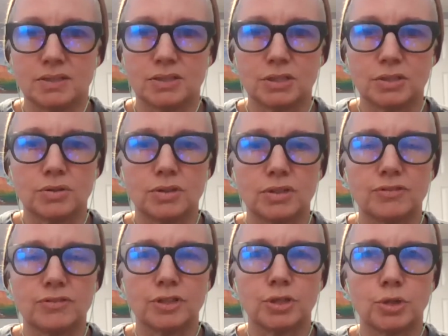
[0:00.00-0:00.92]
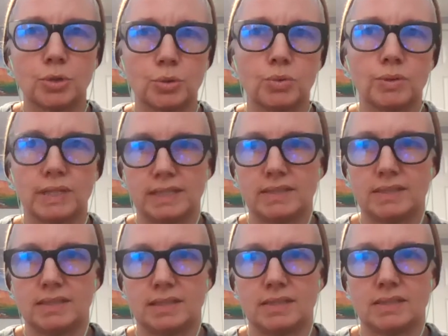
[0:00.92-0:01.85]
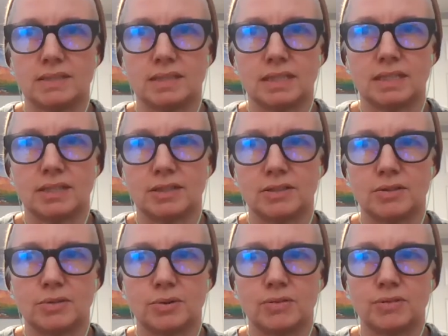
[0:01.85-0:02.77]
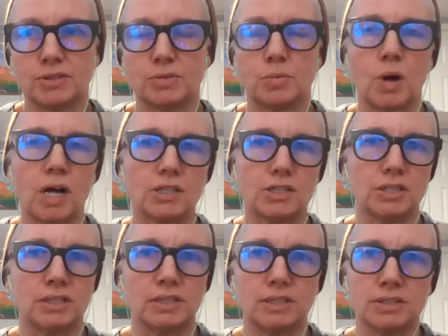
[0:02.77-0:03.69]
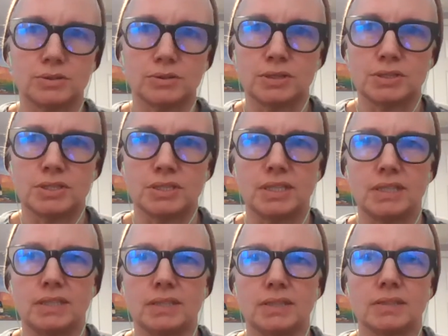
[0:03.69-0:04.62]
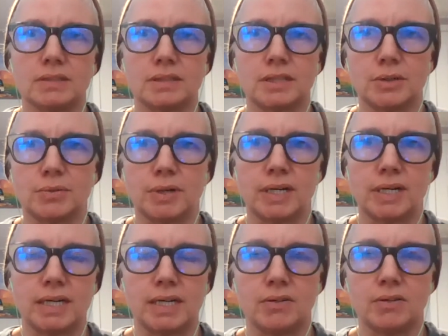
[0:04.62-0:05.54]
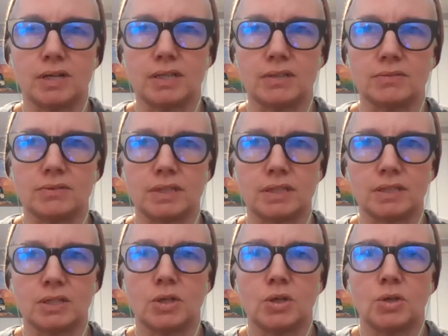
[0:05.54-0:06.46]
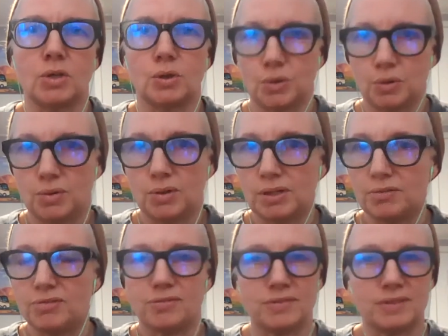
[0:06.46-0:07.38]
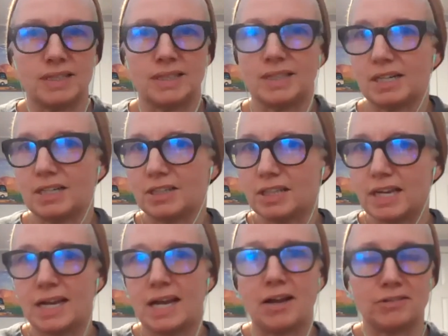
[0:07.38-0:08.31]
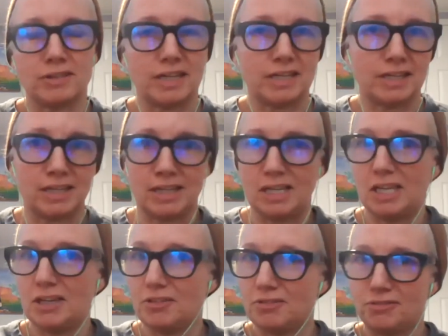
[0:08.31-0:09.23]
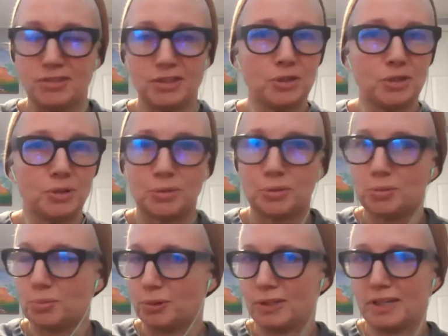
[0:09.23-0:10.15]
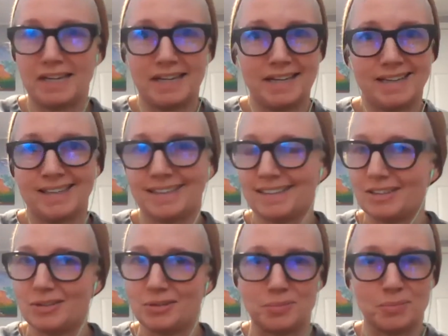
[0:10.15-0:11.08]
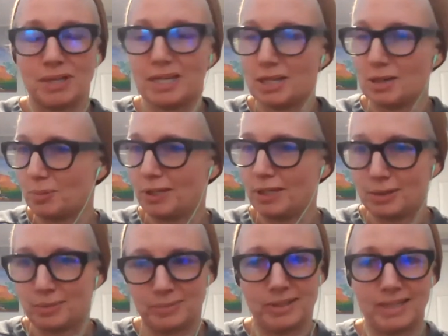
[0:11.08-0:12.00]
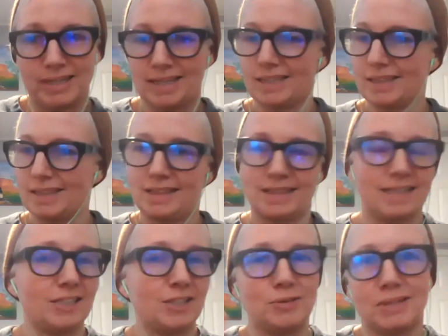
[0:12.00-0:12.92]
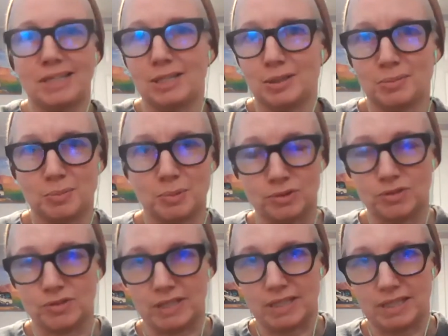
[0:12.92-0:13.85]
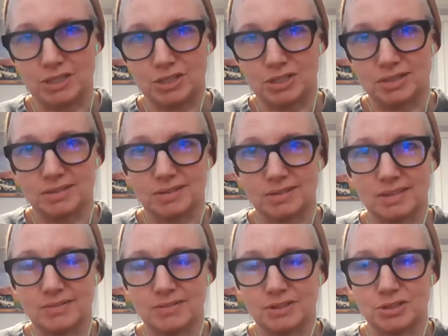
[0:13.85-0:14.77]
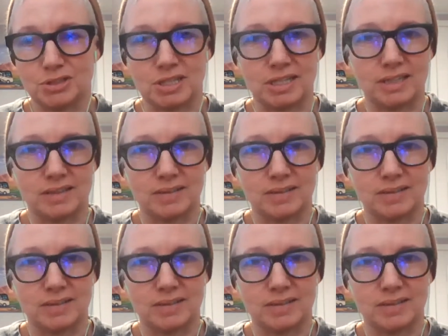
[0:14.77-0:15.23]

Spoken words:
So Clifford, who needs this? Like whoever's watching this or listening, right now, kind of like if like kind of lay out like if you blank or blank and blank and blank, then you need booze vacation. Give it a try.